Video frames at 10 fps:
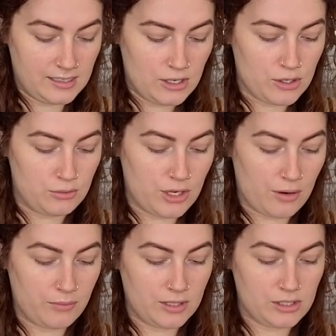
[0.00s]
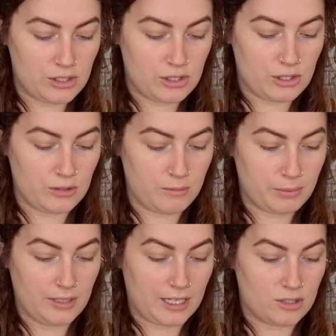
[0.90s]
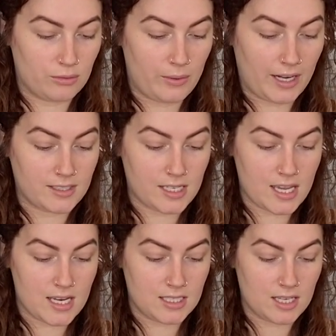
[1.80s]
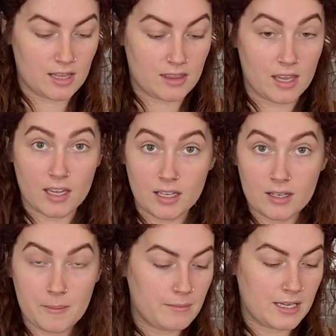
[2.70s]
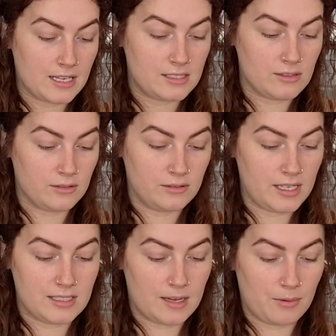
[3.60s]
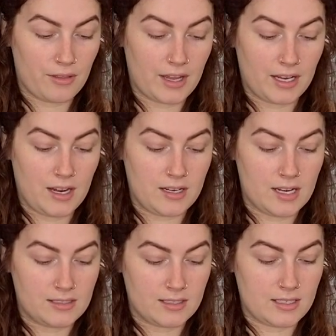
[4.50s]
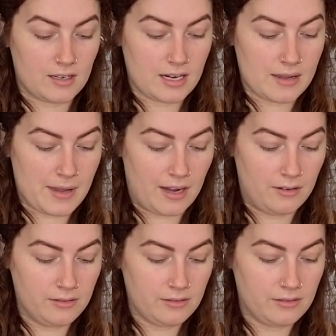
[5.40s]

You don't want to scoop like directly into the thing because you'll end up with like an unnecessary amount.